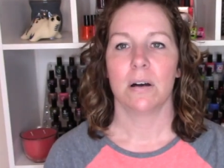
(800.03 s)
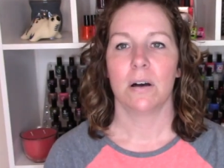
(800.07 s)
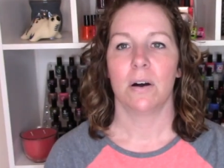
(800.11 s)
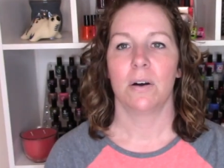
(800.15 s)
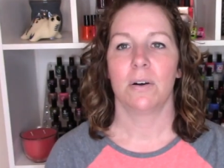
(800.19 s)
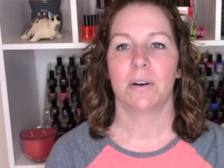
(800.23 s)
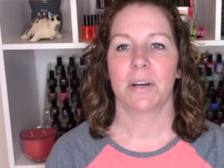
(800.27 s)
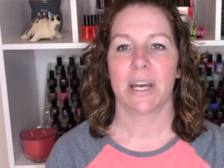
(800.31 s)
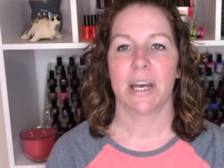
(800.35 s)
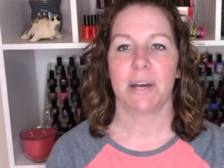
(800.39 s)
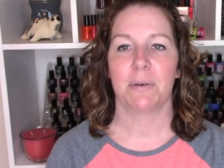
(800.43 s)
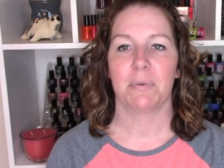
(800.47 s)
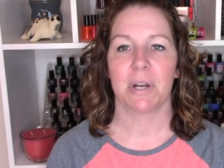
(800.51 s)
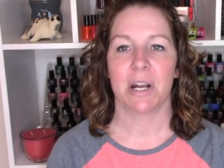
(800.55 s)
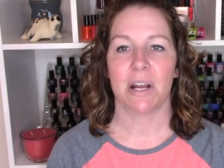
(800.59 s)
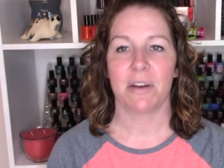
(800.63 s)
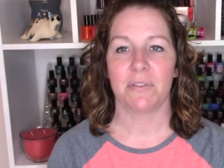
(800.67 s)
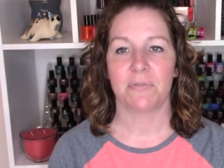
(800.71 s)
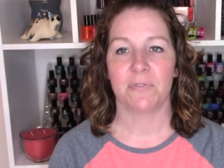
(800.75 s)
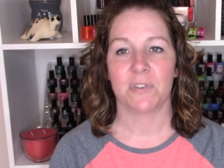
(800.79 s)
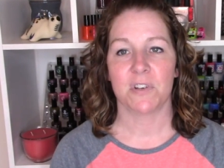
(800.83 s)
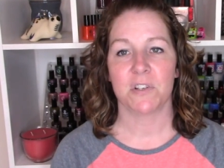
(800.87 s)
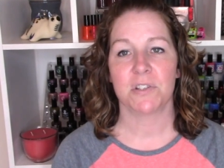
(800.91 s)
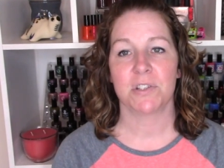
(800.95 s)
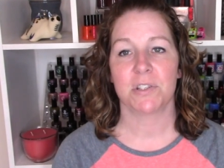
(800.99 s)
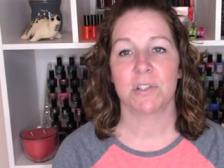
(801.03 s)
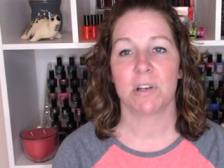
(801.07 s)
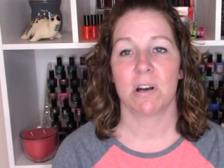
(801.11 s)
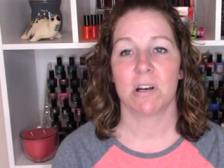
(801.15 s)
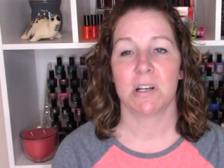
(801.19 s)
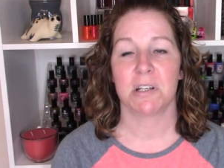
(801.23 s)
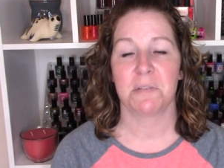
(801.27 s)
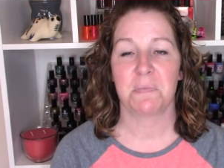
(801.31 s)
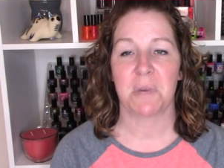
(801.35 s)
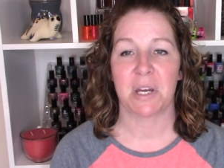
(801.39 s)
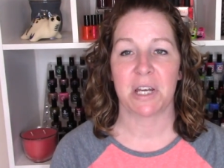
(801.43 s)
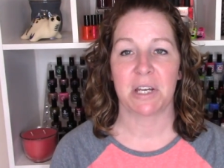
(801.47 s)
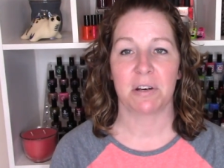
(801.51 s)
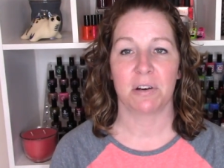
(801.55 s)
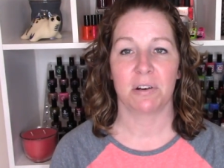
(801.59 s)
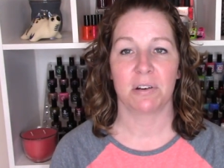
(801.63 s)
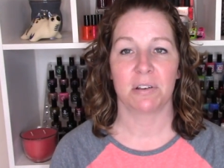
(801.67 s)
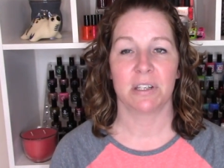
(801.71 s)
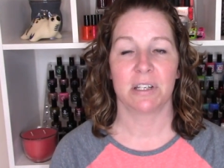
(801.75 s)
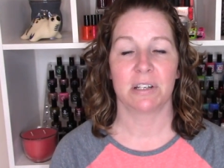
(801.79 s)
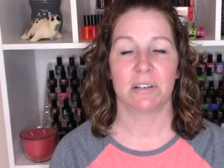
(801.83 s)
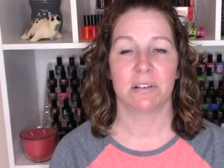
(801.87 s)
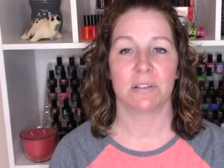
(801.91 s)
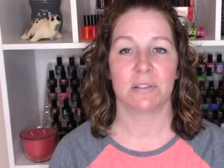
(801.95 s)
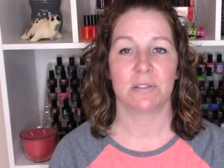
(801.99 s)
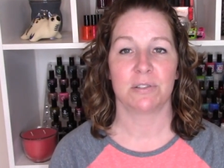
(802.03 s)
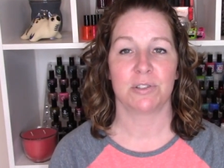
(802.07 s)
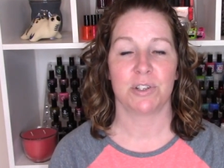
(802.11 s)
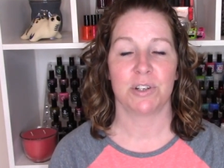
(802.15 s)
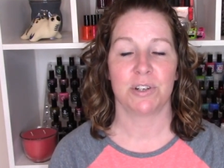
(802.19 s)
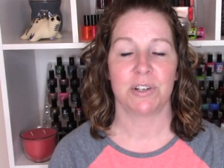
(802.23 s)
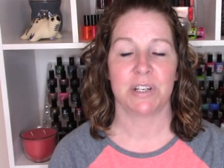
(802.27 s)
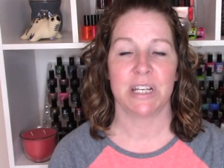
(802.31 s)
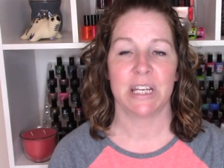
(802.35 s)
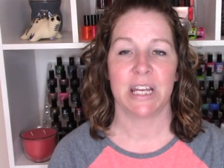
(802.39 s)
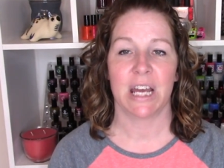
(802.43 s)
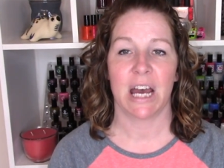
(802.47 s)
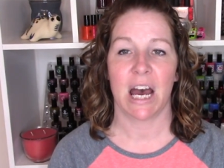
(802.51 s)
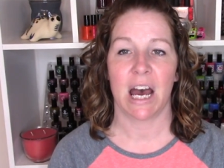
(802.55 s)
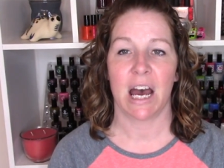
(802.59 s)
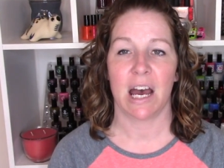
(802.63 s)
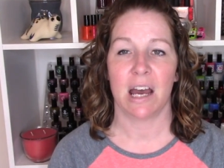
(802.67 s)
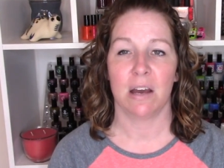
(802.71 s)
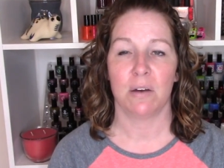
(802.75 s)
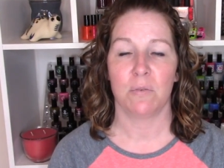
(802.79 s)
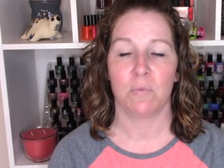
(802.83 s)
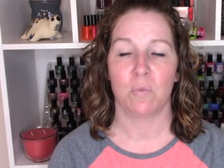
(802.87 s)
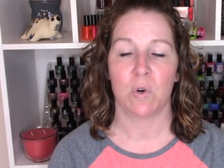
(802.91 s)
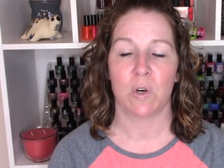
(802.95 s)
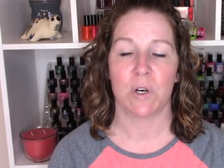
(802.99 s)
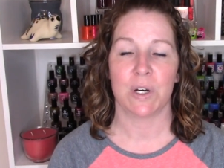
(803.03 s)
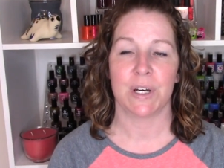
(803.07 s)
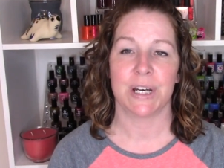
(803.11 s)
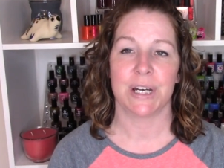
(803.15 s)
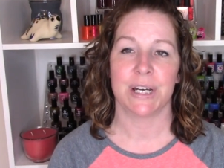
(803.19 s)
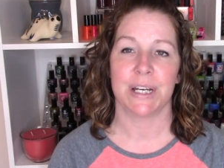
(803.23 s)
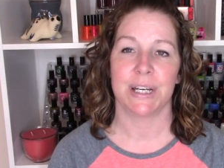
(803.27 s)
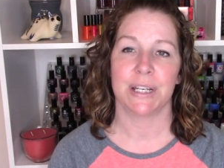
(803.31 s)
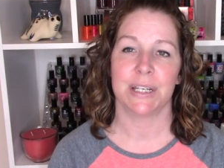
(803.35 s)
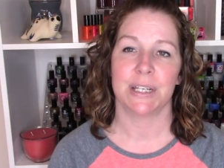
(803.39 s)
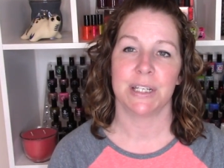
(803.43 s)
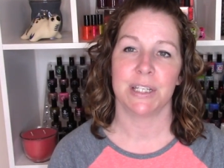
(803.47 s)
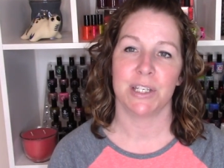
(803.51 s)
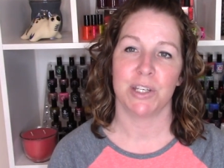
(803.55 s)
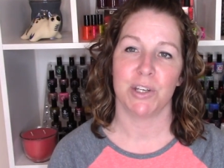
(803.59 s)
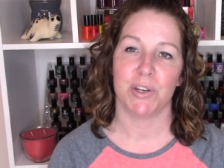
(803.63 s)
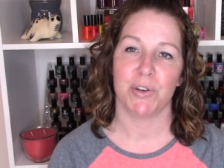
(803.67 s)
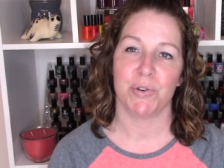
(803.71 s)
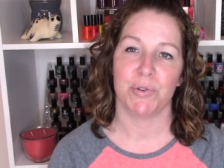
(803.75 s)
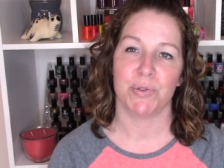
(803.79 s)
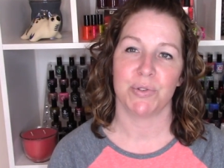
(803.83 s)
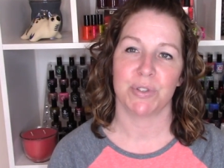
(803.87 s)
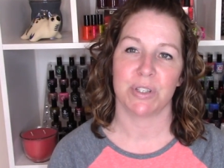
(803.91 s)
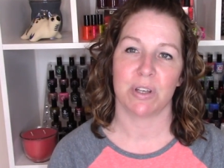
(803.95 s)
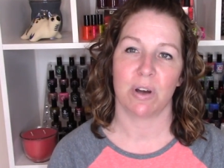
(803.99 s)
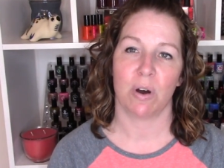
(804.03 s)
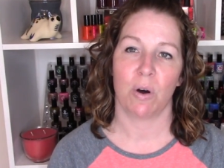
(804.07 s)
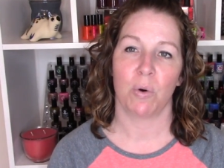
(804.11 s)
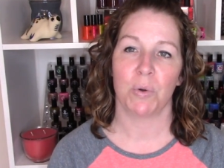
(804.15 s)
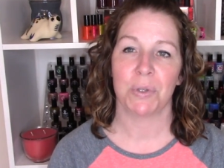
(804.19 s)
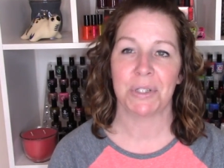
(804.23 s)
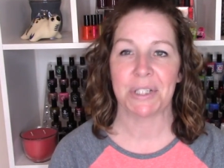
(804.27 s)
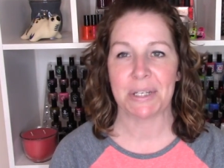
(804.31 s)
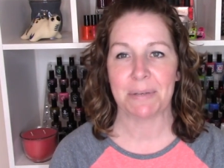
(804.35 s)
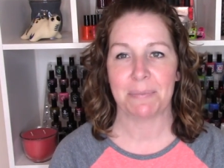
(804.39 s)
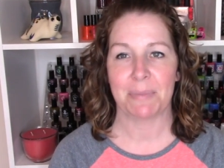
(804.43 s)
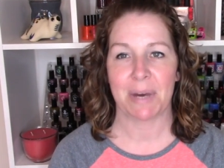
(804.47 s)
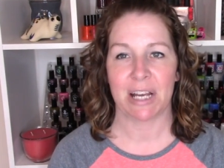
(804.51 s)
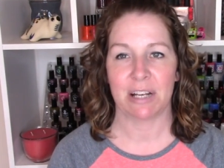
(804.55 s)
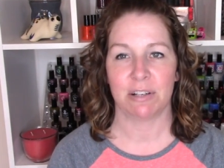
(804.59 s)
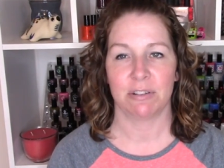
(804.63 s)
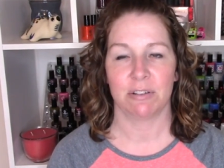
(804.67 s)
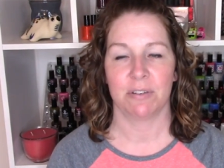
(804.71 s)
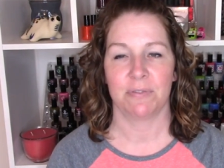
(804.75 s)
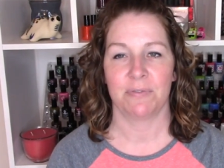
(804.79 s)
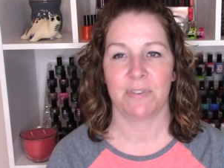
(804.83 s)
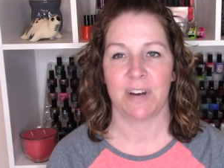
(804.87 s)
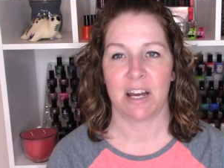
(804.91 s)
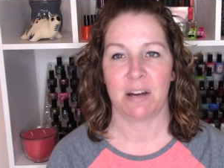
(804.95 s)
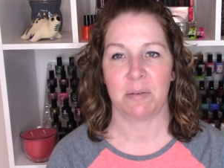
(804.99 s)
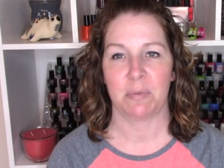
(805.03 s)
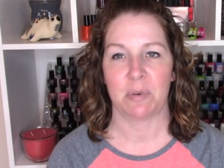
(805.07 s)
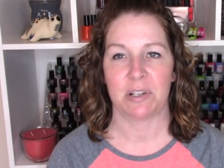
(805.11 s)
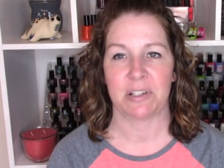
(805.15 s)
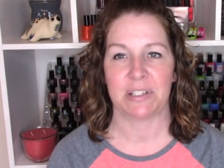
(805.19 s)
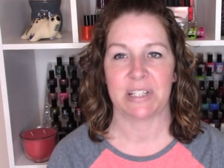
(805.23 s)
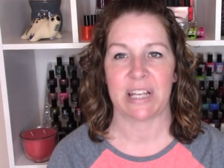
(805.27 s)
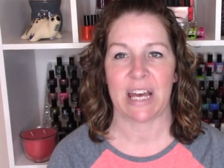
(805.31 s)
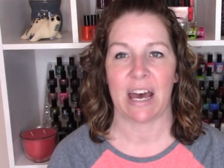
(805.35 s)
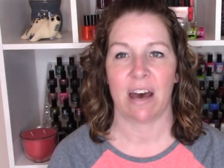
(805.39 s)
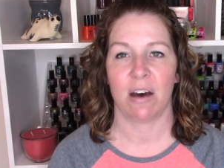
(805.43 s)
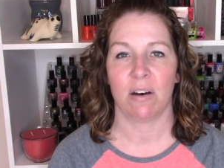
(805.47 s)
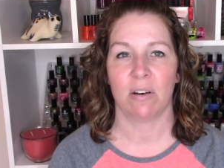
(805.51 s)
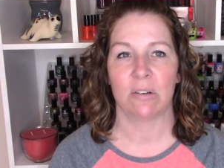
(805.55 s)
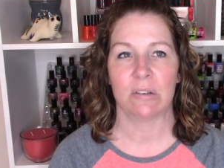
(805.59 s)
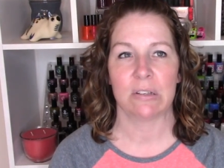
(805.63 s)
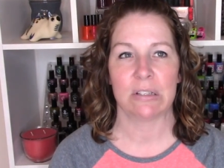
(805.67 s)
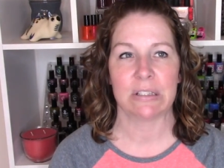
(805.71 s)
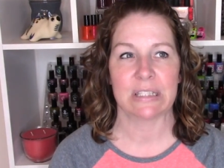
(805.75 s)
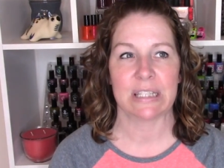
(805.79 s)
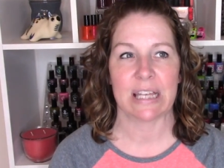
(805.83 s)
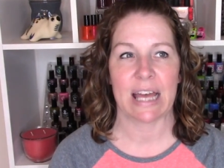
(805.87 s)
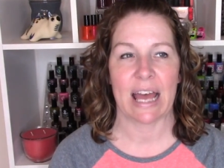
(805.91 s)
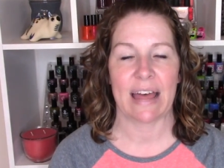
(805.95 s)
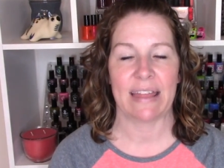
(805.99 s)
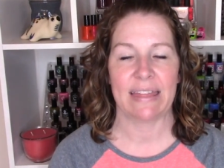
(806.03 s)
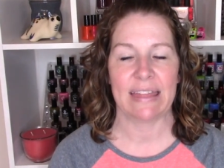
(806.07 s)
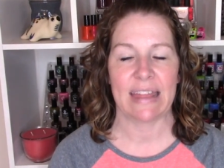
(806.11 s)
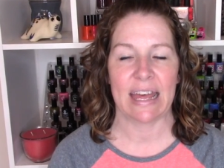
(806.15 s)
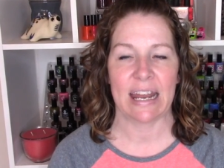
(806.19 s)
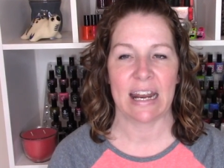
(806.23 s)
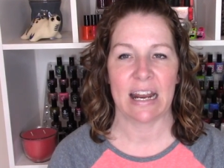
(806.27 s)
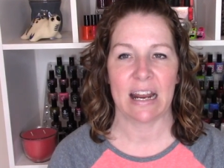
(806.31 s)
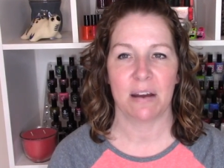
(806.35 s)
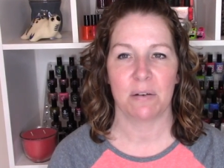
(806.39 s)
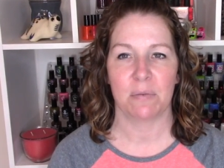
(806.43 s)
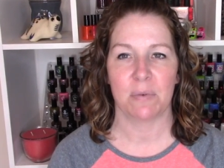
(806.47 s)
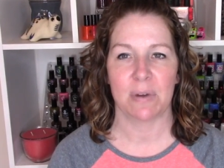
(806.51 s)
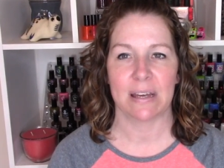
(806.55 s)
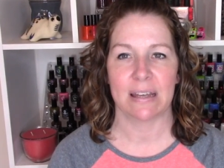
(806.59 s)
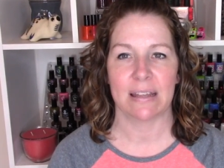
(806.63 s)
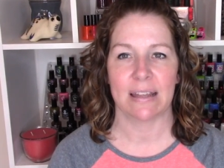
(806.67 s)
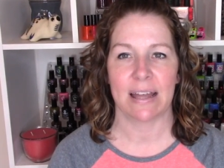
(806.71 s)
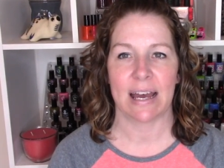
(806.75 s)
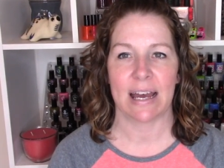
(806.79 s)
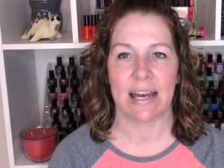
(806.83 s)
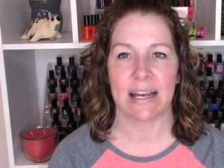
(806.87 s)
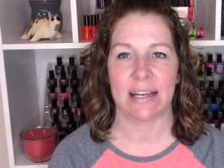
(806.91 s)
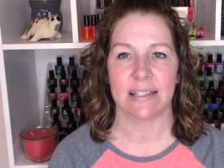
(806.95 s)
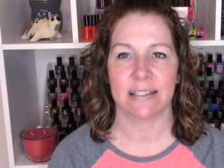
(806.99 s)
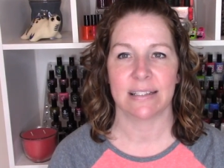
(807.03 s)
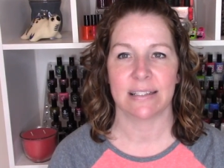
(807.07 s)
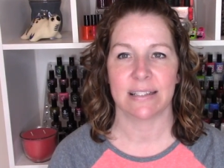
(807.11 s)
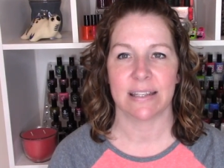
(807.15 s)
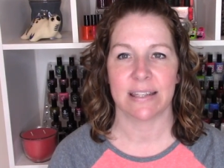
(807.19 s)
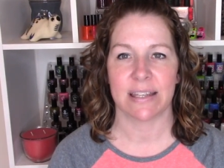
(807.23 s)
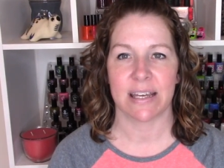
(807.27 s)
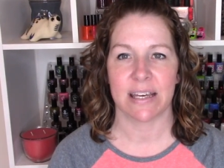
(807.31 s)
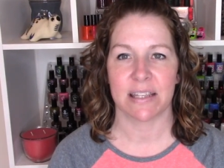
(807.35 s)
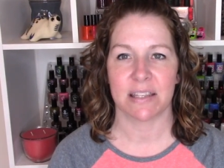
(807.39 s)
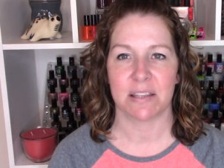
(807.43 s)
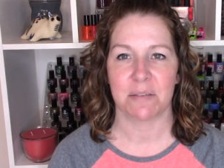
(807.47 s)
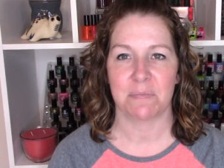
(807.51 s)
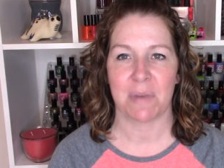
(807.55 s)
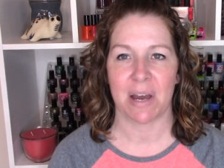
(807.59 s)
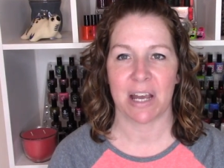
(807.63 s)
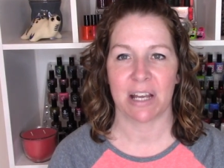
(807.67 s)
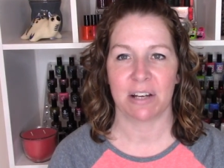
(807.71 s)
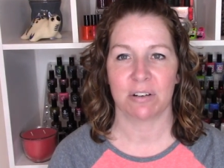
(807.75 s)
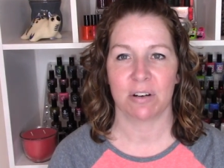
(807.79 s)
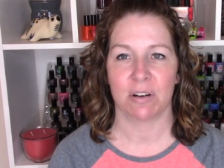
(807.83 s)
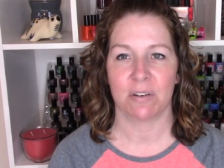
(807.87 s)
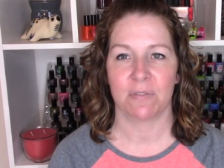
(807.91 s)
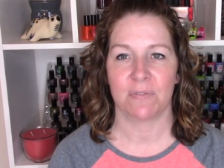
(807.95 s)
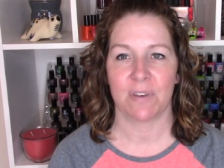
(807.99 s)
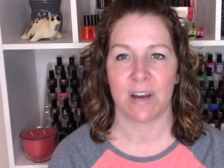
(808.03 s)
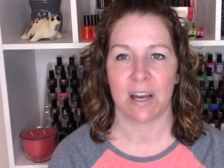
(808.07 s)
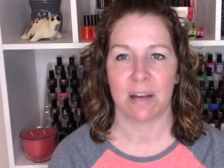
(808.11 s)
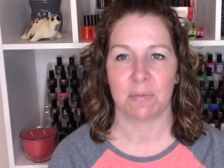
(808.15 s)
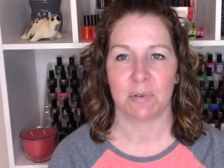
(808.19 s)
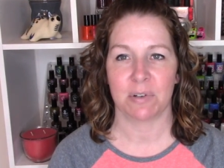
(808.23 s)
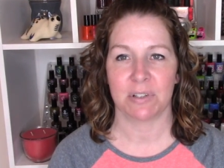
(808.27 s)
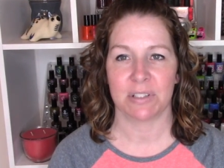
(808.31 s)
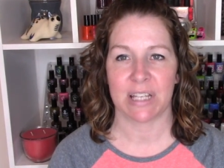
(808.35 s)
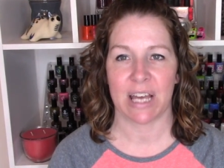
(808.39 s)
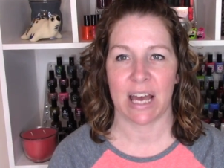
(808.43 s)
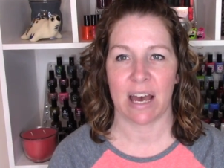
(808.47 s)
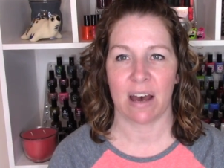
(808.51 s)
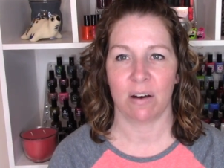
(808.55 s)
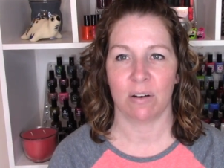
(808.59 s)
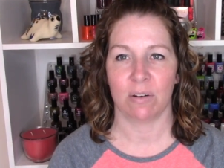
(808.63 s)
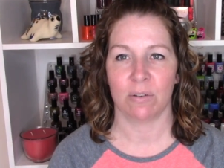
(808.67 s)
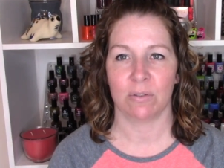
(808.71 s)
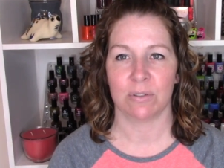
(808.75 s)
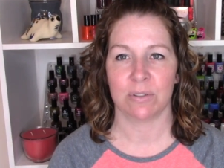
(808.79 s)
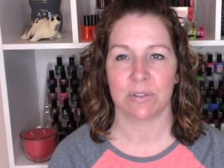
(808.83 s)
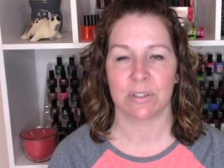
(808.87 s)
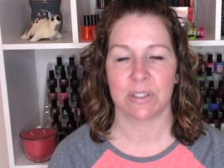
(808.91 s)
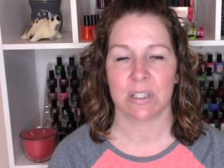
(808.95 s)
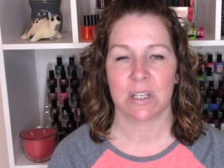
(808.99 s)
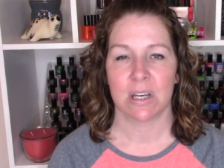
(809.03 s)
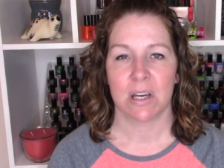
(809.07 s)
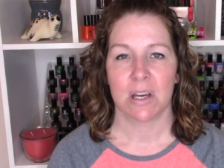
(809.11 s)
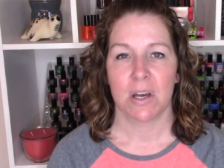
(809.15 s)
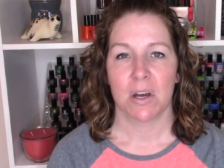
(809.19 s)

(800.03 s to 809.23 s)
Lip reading: Okay, when I first started my curly girl journey, I would use only microfiber towels, and then I realized that the microfiber towels